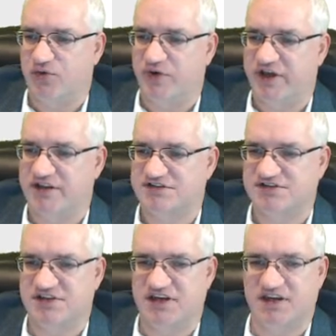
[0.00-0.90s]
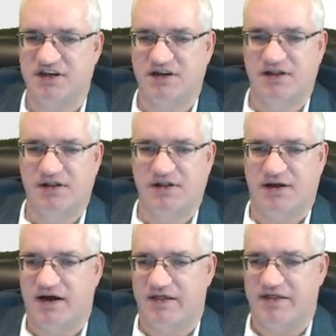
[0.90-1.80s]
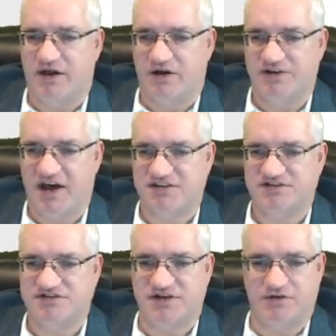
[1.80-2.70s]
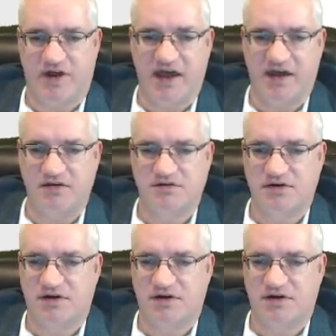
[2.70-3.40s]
We can see that our tests, it ran